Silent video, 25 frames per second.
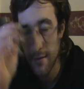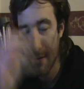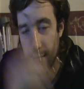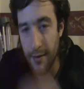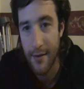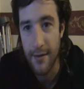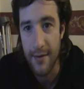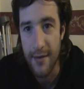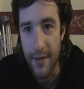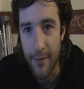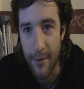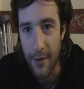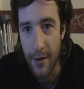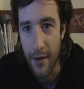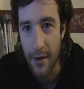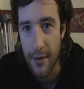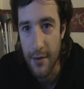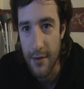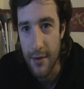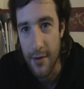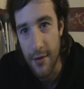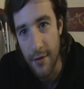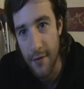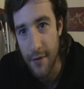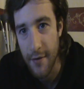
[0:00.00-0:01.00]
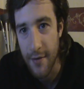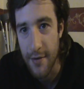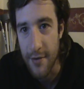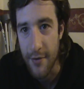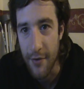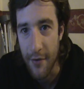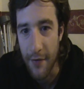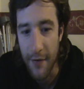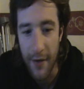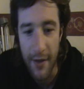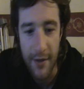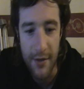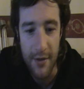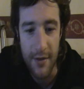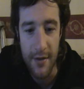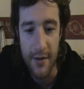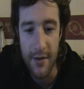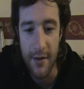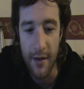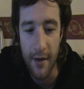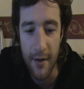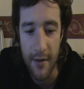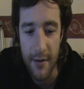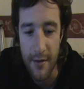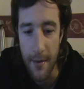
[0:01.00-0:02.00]
I'm going to take my glasses off because the reflection's
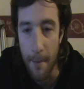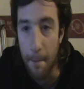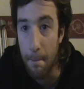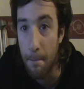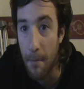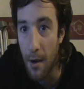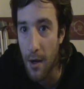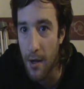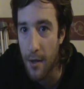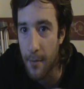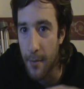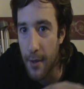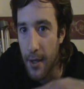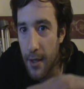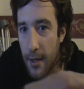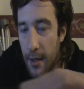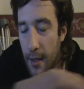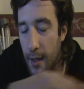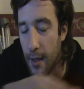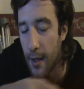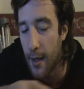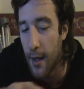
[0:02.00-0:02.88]
starting to bug me.